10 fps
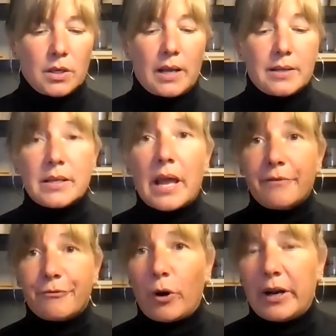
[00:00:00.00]

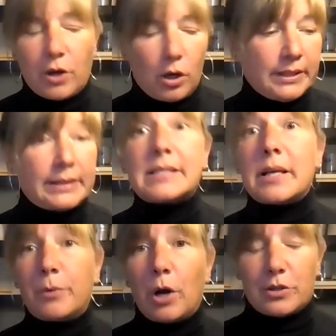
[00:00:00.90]
And Freud called it the
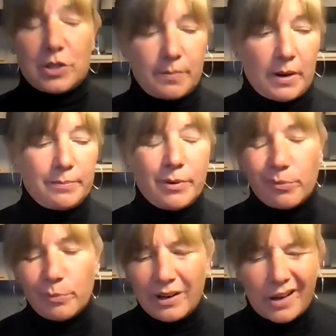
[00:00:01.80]
subconscious mind, but
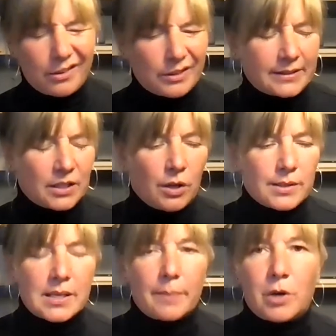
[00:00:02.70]
I don't like to call it
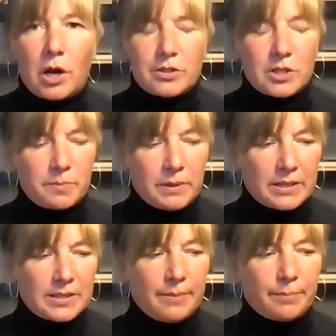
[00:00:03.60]
subconscious
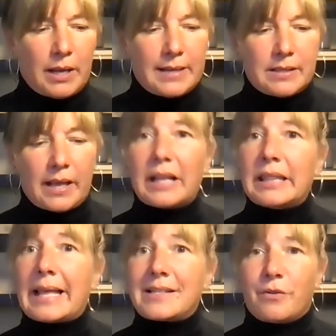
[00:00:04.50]
because it implies like a
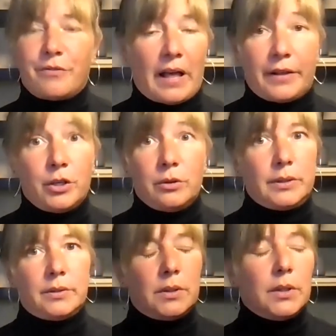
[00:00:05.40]
lesser value.
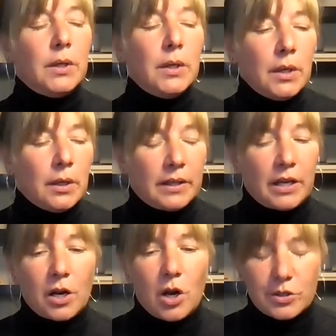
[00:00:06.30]
And The
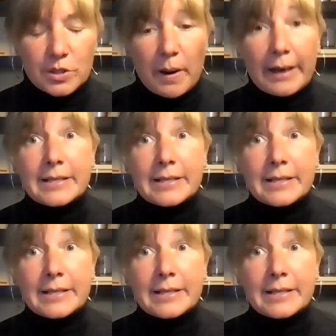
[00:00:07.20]
unconscious mind